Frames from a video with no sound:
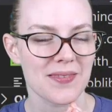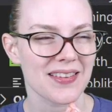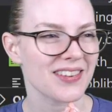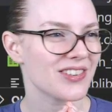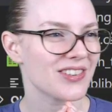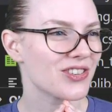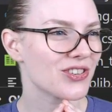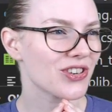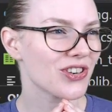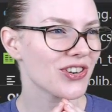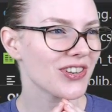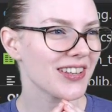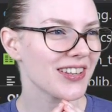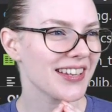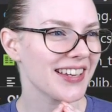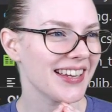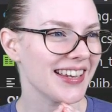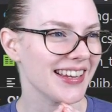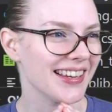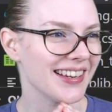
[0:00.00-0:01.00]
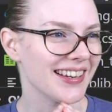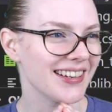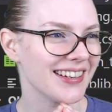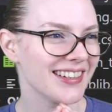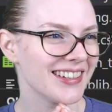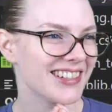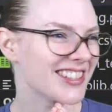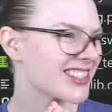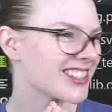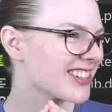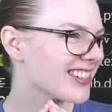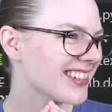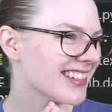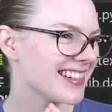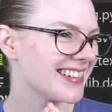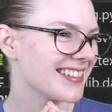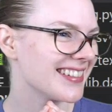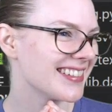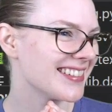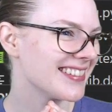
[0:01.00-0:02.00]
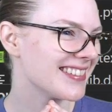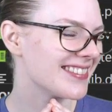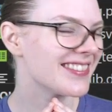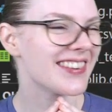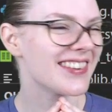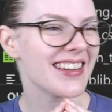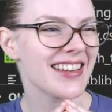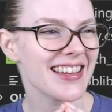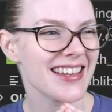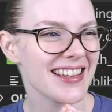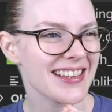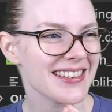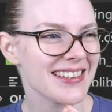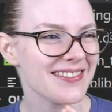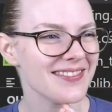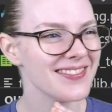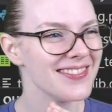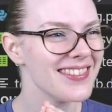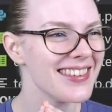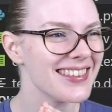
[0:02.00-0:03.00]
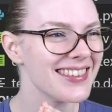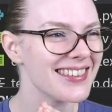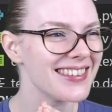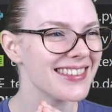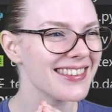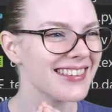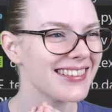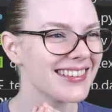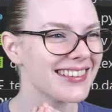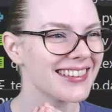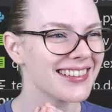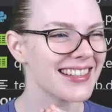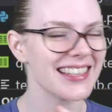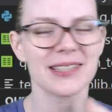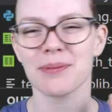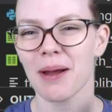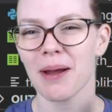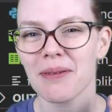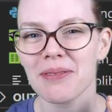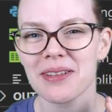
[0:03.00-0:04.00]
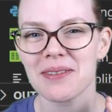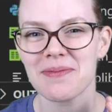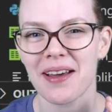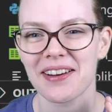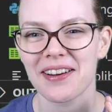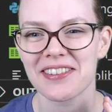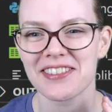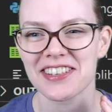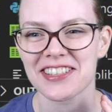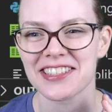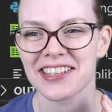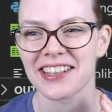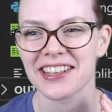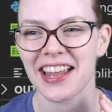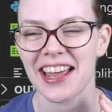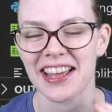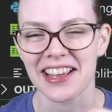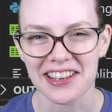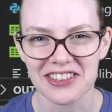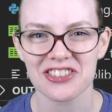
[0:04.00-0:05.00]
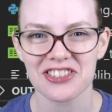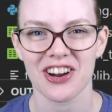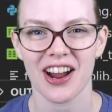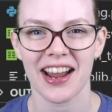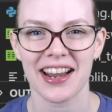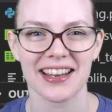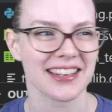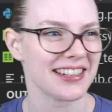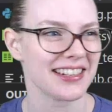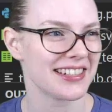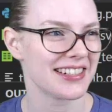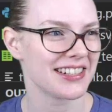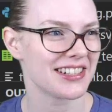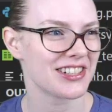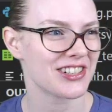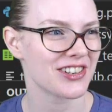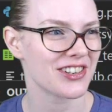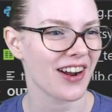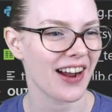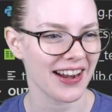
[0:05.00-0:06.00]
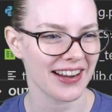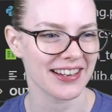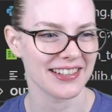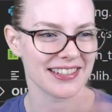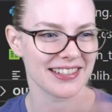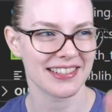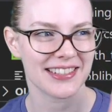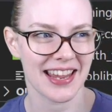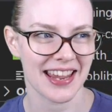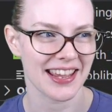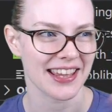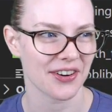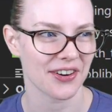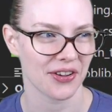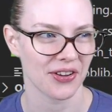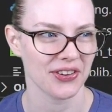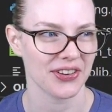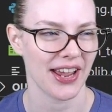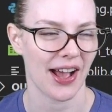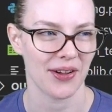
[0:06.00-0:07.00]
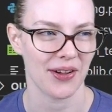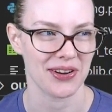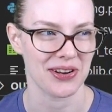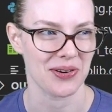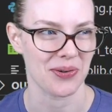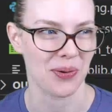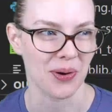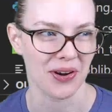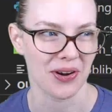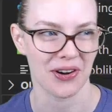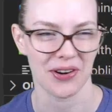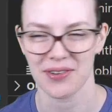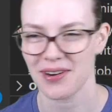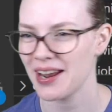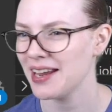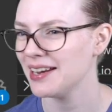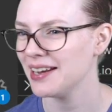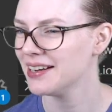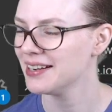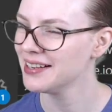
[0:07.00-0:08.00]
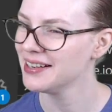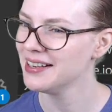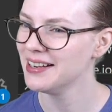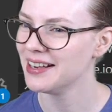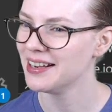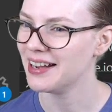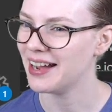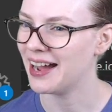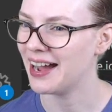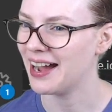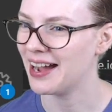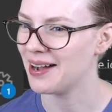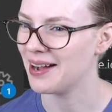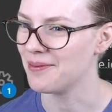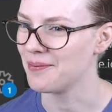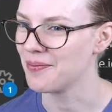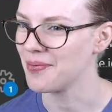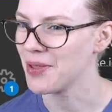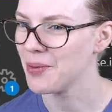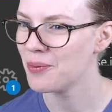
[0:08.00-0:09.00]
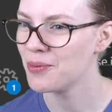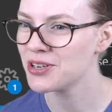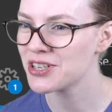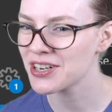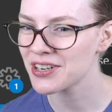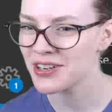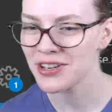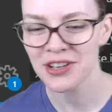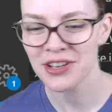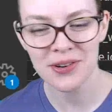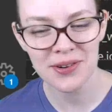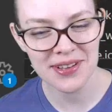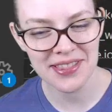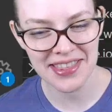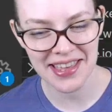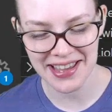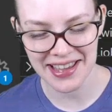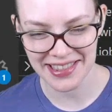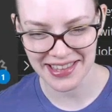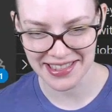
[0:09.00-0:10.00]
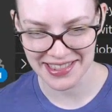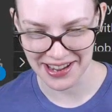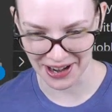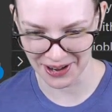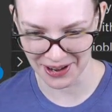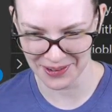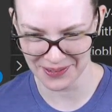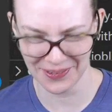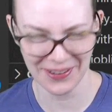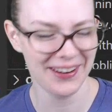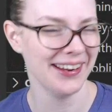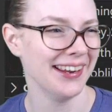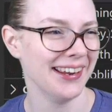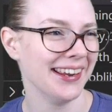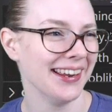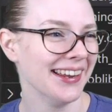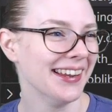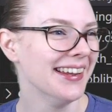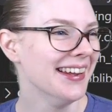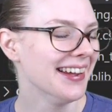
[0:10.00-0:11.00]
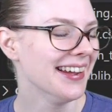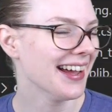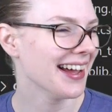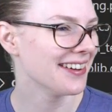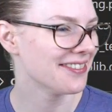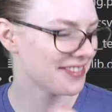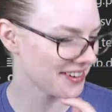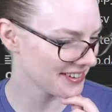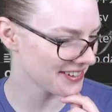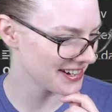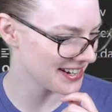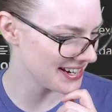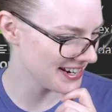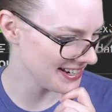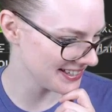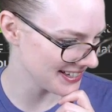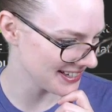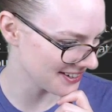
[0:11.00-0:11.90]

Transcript: Surely, what? It's probably better just to like try to take it all down in order, right? Which you would think that there'd be a very easy to